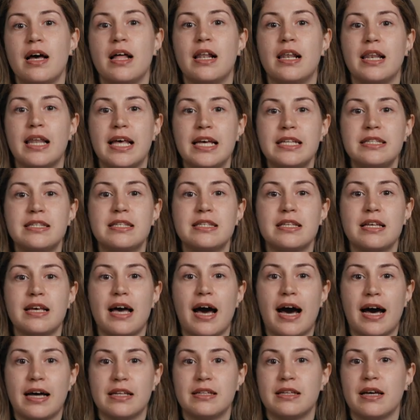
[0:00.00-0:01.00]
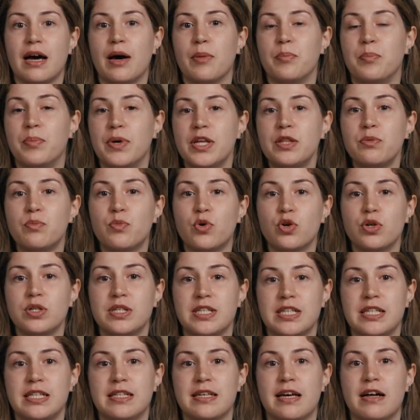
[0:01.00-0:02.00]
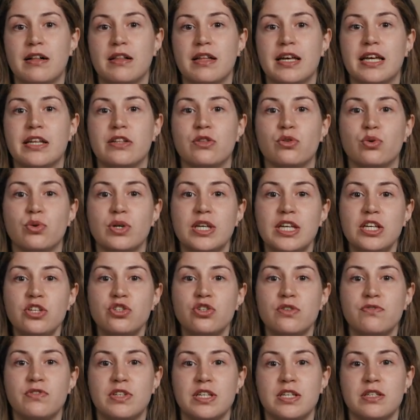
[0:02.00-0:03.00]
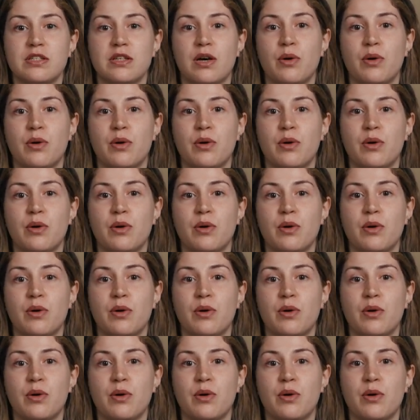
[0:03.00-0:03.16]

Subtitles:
Let's add a bit more detail into each of these